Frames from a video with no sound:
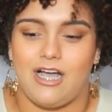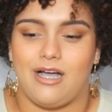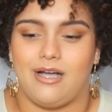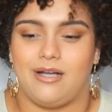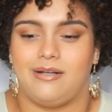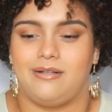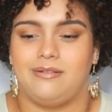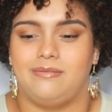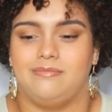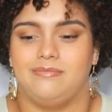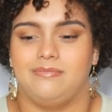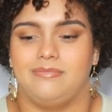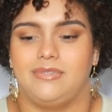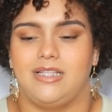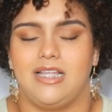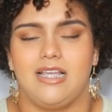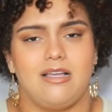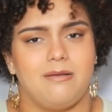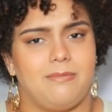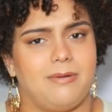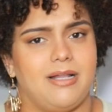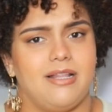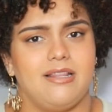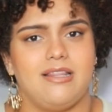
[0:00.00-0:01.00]
um, think
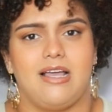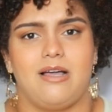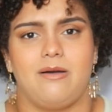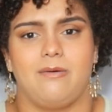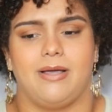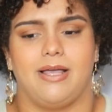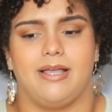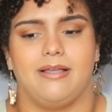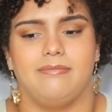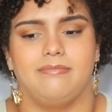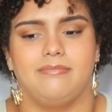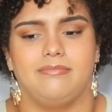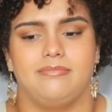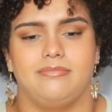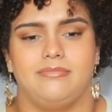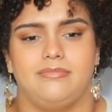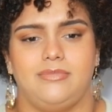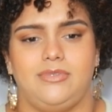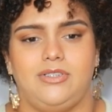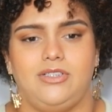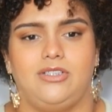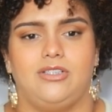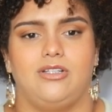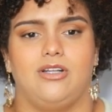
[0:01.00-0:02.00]
about it that way.
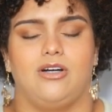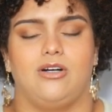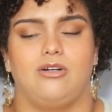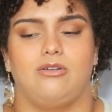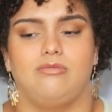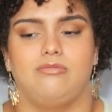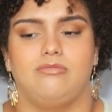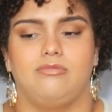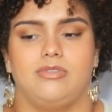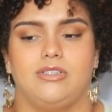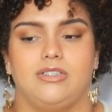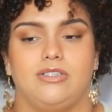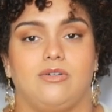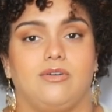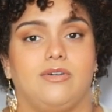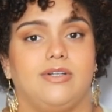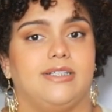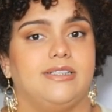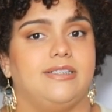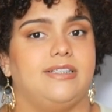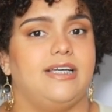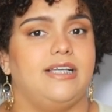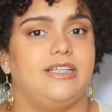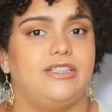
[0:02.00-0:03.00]
You know, it's
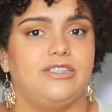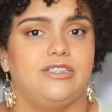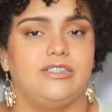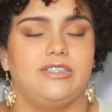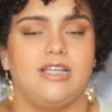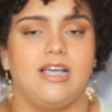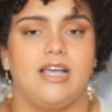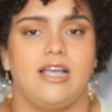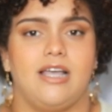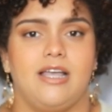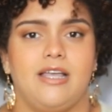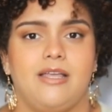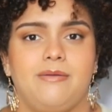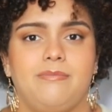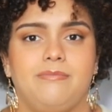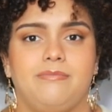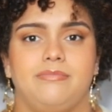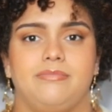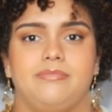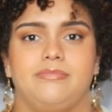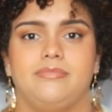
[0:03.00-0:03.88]
orientation time,